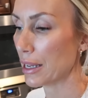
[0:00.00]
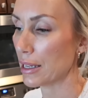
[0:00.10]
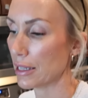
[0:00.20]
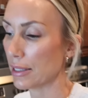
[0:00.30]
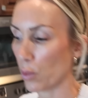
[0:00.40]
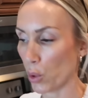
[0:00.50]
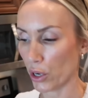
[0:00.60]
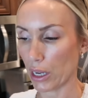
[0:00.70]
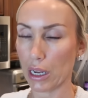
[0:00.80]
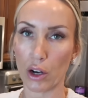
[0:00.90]
is
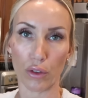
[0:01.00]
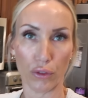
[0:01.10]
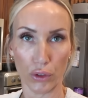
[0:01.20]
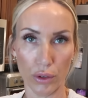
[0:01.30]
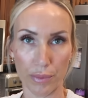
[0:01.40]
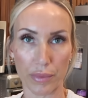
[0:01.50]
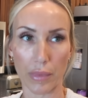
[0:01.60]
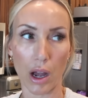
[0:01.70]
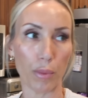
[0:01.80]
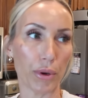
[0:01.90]
working her full.
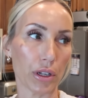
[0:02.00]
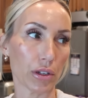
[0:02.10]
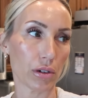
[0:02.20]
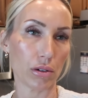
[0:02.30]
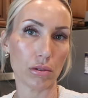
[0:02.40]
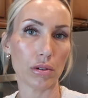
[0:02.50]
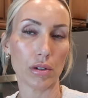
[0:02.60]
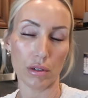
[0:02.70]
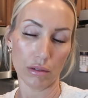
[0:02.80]
I'll put a little